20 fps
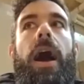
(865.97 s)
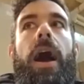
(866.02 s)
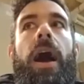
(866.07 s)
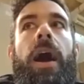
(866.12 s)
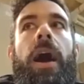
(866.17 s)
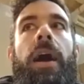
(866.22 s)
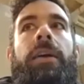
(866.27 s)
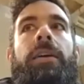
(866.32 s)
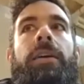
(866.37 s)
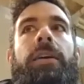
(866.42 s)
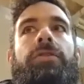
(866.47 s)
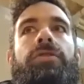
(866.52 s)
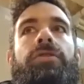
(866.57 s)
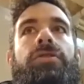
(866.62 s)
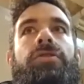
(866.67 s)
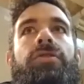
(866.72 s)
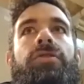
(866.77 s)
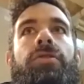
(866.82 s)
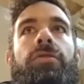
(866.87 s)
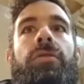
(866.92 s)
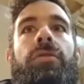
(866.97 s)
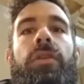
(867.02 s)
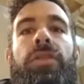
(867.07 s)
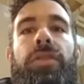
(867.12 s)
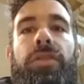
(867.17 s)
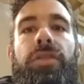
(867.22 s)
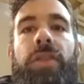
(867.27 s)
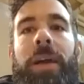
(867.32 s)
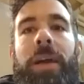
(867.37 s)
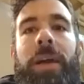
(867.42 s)
I can just do the
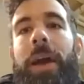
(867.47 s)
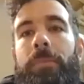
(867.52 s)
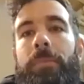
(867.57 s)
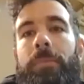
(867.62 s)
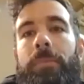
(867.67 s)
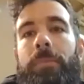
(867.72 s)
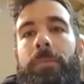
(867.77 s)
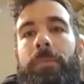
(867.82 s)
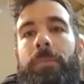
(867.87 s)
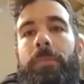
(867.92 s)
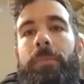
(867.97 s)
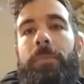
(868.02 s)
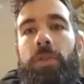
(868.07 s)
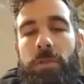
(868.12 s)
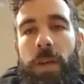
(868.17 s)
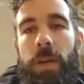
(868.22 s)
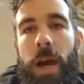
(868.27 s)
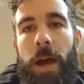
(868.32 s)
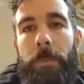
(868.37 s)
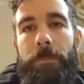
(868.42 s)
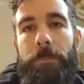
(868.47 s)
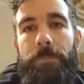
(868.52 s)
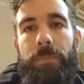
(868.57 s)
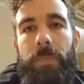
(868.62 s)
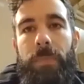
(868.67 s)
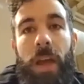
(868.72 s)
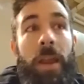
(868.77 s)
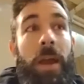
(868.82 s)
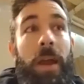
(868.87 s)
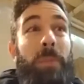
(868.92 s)
thing I'm good at,
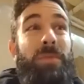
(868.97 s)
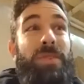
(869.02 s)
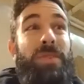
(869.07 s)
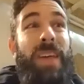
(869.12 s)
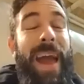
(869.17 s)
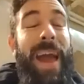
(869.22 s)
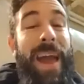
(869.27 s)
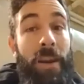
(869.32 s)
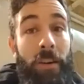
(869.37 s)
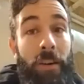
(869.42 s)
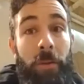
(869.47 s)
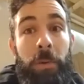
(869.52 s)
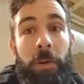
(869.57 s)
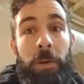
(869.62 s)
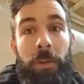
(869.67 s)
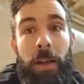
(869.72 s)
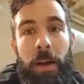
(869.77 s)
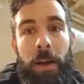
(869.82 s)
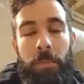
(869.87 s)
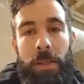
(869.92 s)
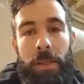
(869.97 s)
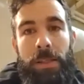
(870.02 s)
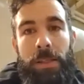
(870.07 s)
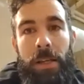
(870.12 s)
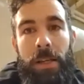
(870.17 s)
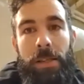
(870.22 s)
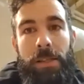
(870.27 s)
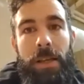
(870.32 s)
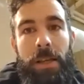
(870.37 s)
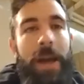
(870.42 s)
and I'm terrible at
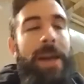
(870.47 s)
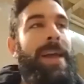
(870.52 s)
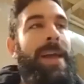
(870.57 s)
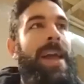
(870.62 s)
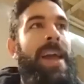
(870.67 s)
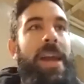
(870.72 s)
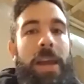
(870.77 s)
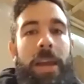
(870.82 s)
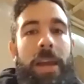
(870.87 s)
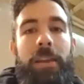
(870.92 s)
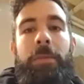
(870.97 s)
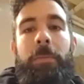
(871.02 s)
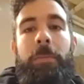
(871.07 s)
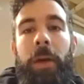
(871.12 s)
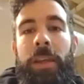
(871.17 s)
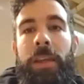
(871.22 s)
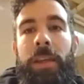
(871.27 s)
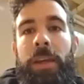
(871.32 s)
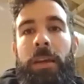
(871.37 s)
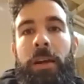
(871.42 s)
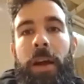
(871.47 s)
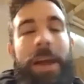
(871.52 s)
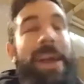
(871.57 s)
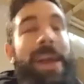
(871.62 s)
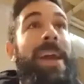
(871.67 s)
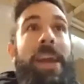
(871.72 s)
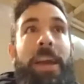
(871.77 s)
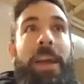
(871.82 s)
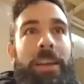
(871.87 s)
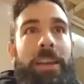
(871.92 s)
business. I hate money. I
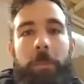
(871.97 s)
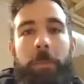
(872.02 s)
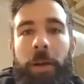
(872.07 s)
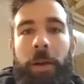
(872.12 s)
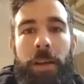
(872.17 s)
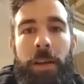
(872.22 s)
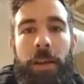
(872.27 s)
hate money. Mm.